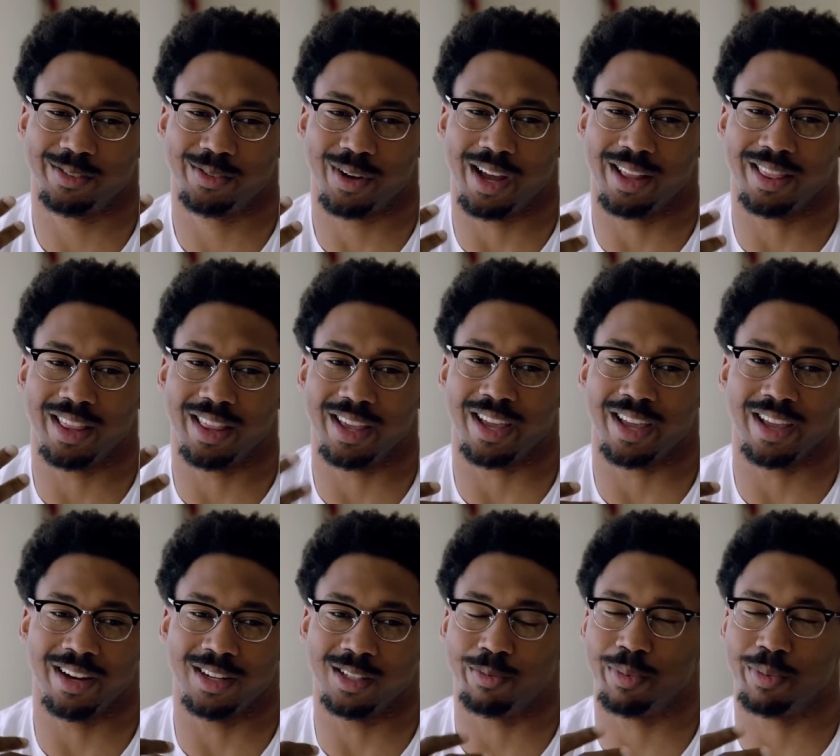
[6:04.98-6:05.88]
tried
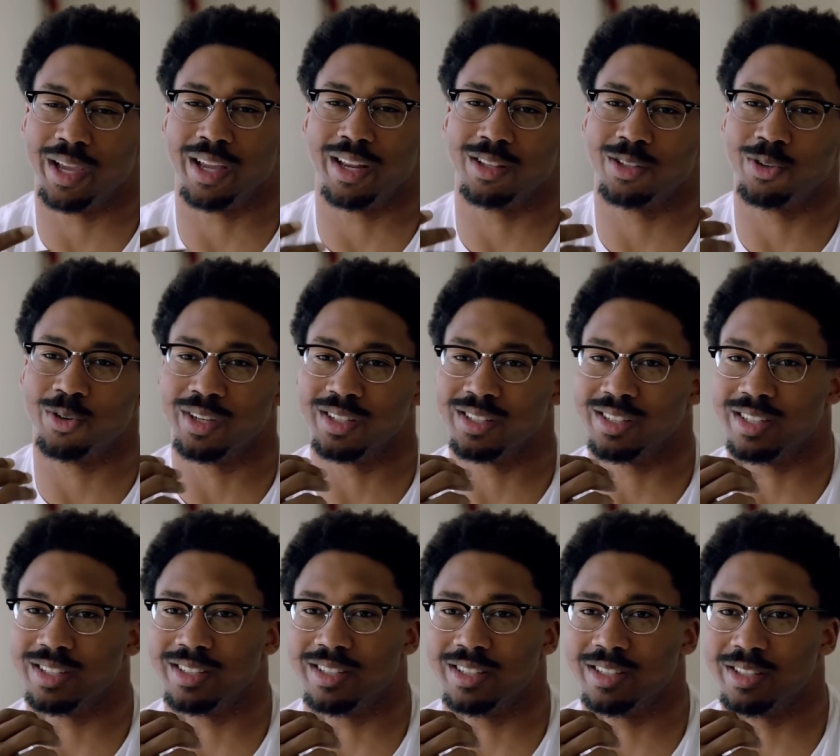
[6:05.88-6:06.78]
thinking, speaking into
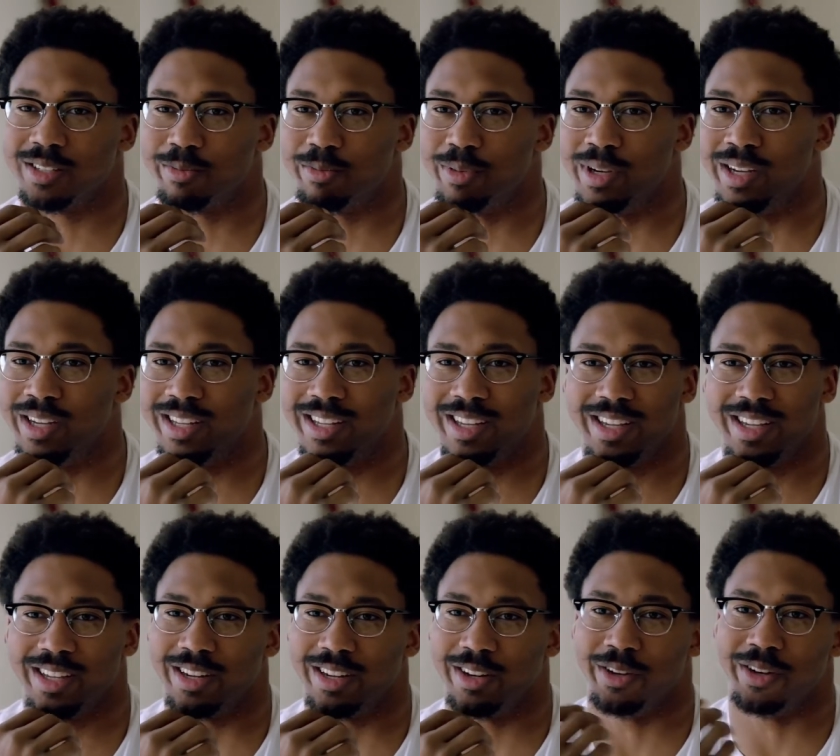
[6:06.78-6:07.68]
existence, but
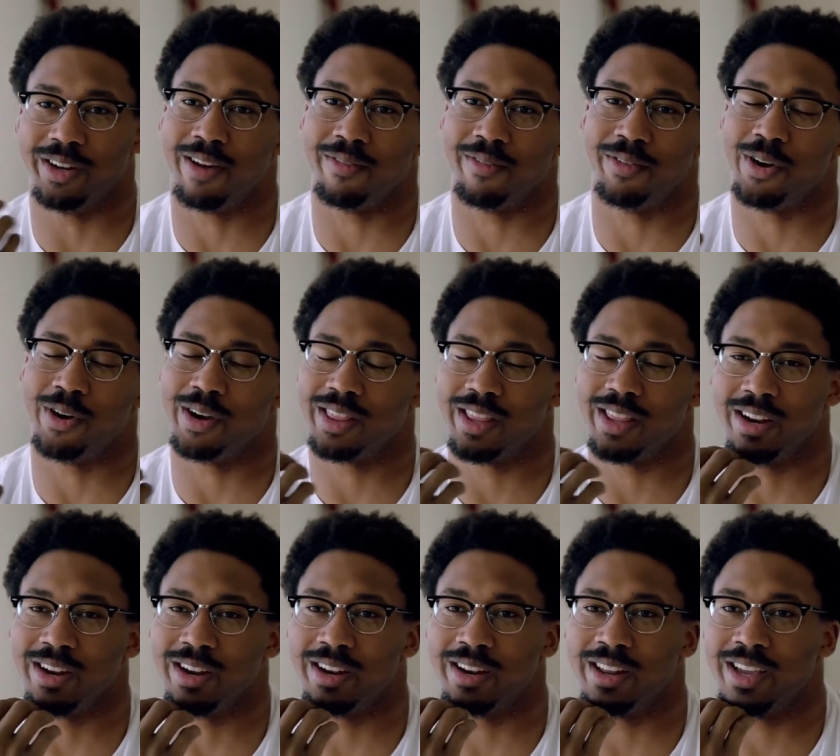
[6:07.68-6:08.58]
you know, you never know at the
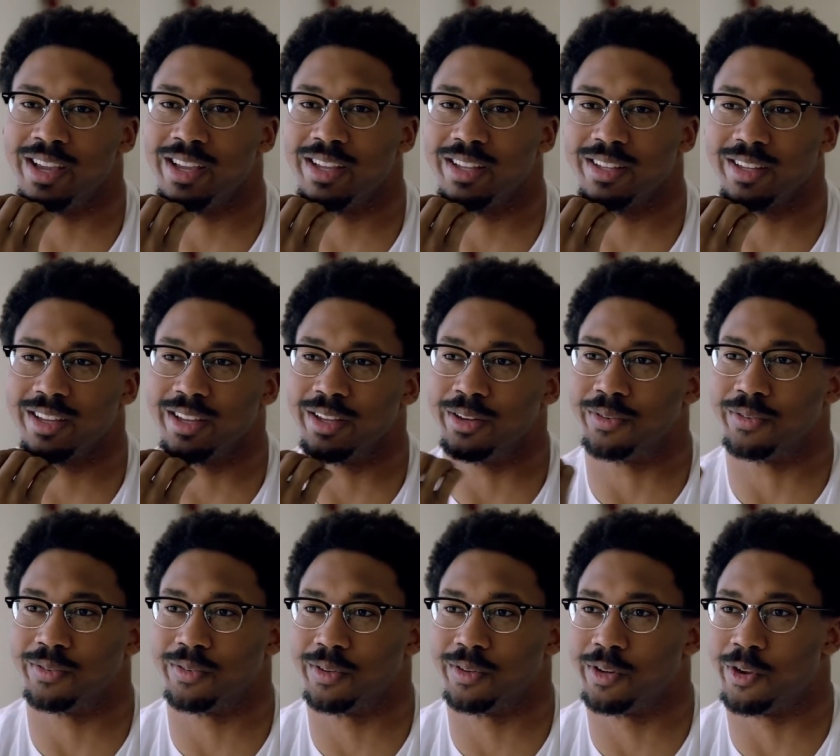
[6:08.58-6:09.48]
end of the day,
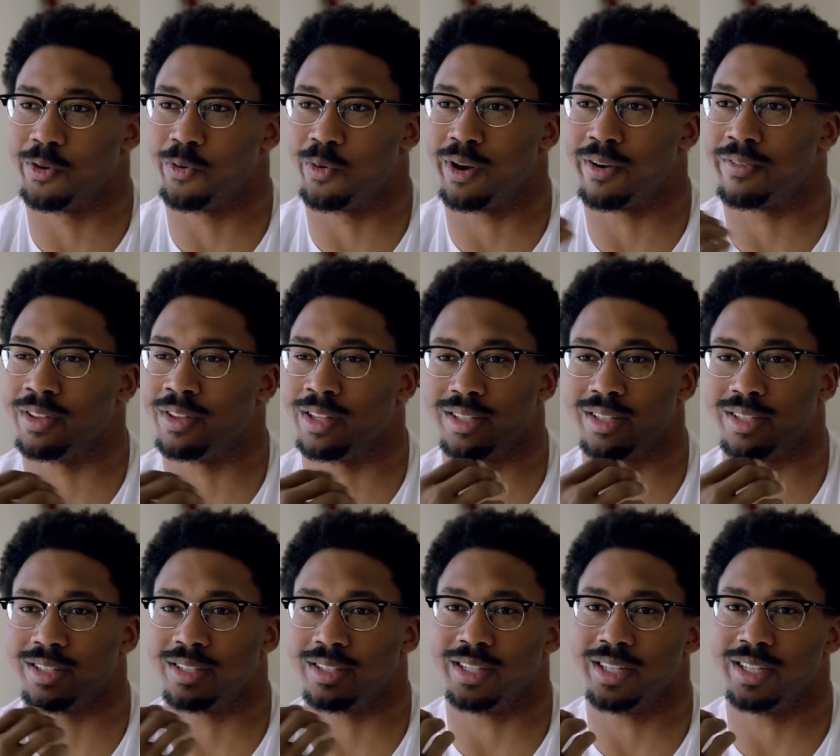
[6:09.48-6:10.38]
and you know, whatever the
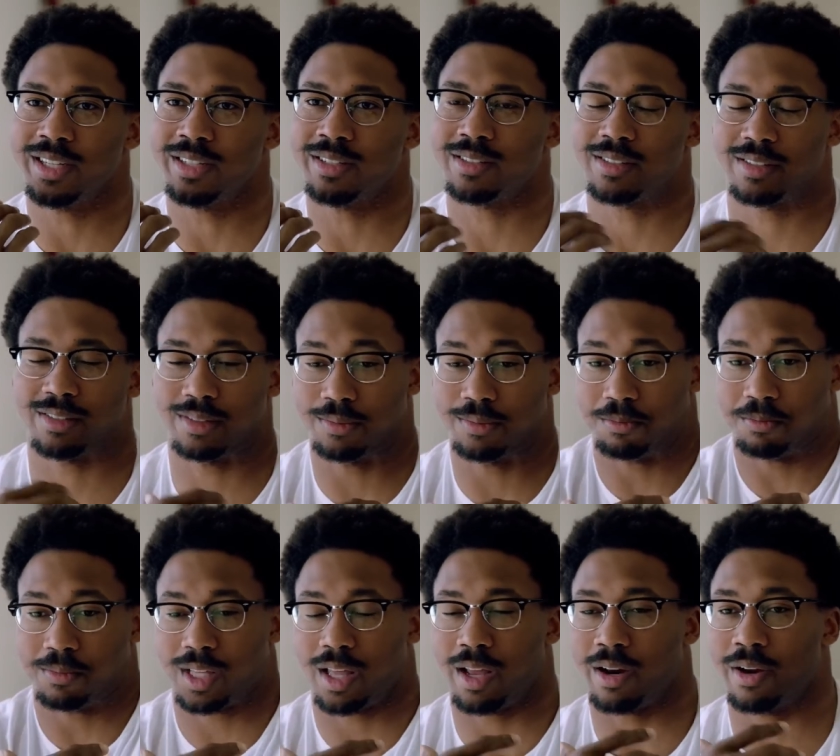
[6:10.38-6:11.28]
decision is,
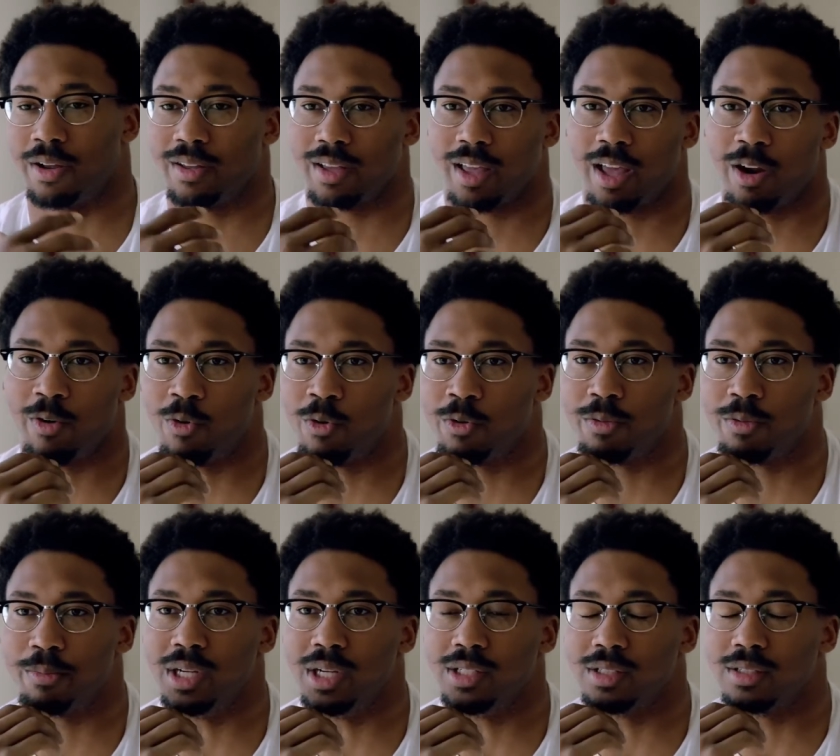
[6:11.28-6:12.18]
gotta gotta roll with
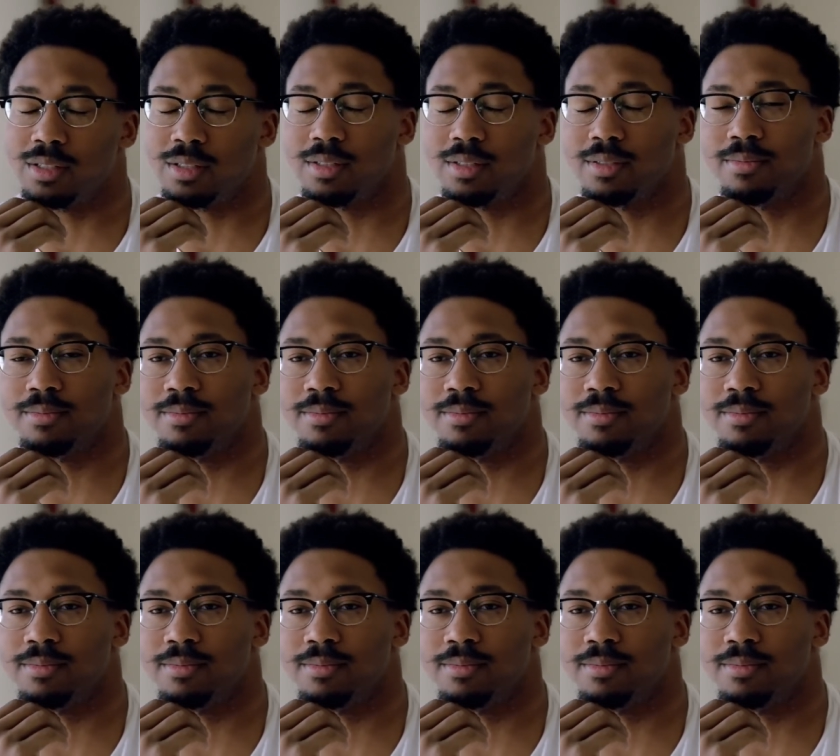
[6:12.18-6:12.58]
the punches.